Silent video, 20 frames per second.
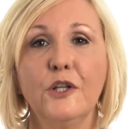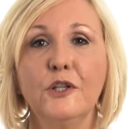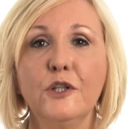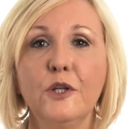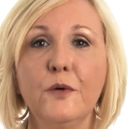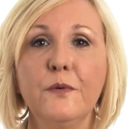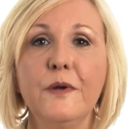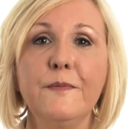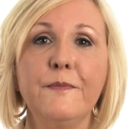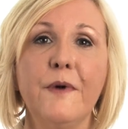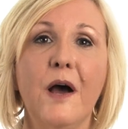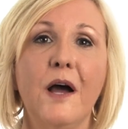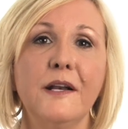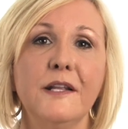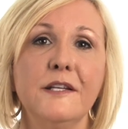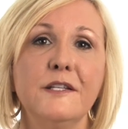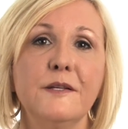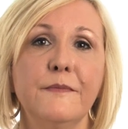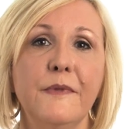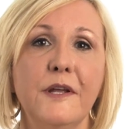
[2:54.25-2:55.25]
Lewy
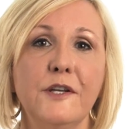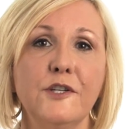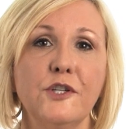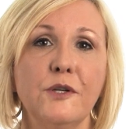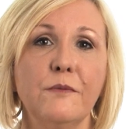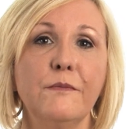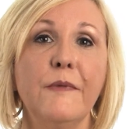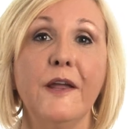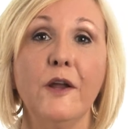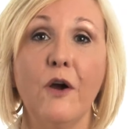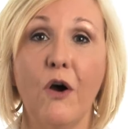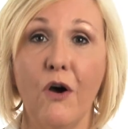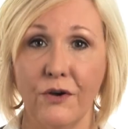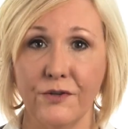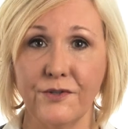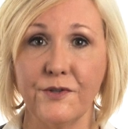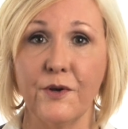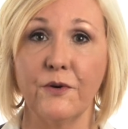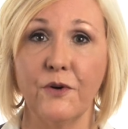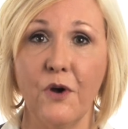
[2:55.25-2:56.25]
body dementia may
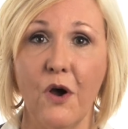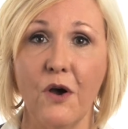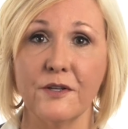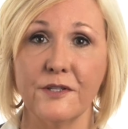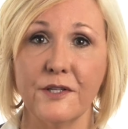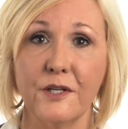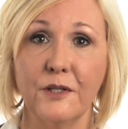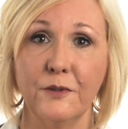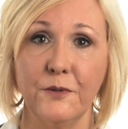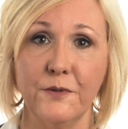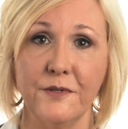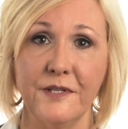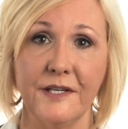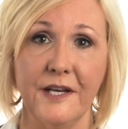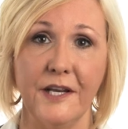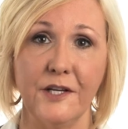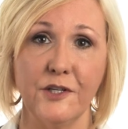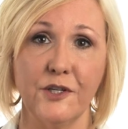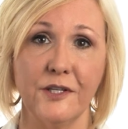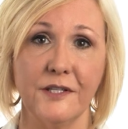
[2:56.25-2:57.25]
also cause
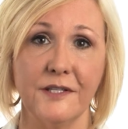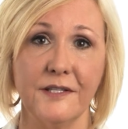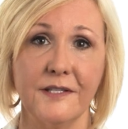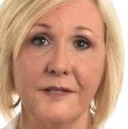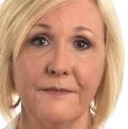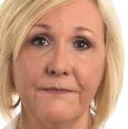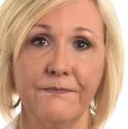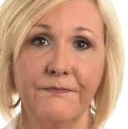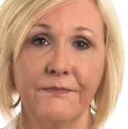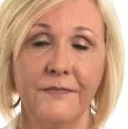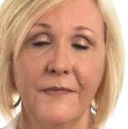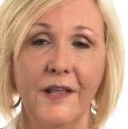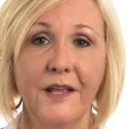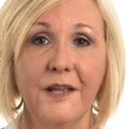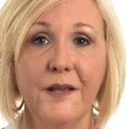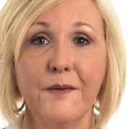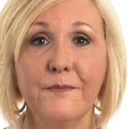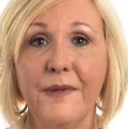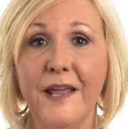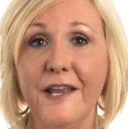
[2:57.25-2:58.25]
hallucinations.
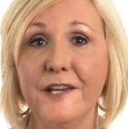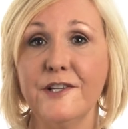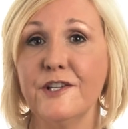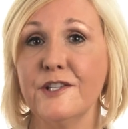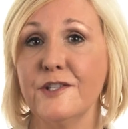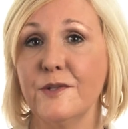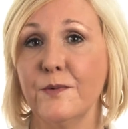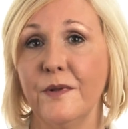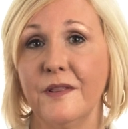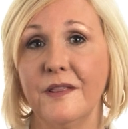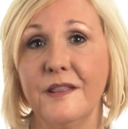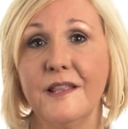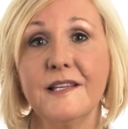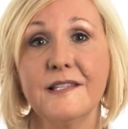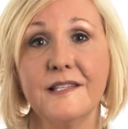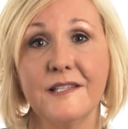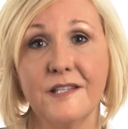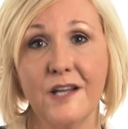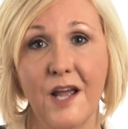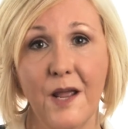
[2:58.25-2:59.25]
Patients with
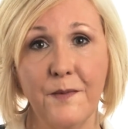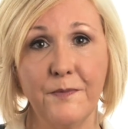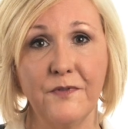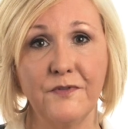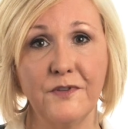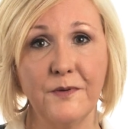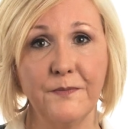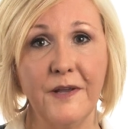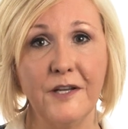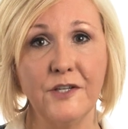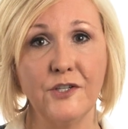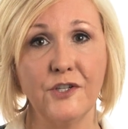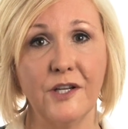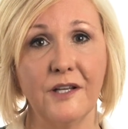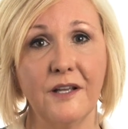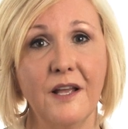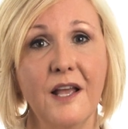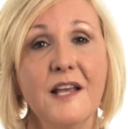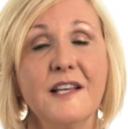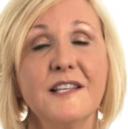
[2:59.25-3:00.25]
this type of
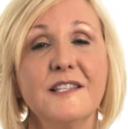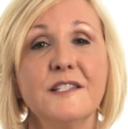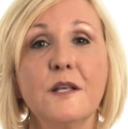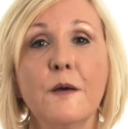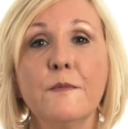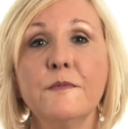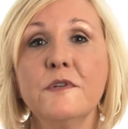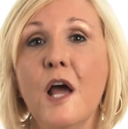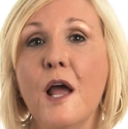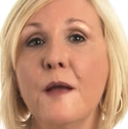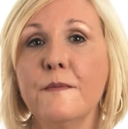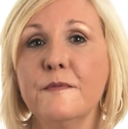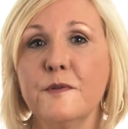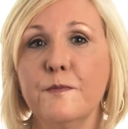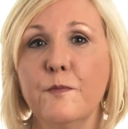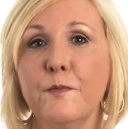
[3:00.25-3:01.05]
dementia sometimes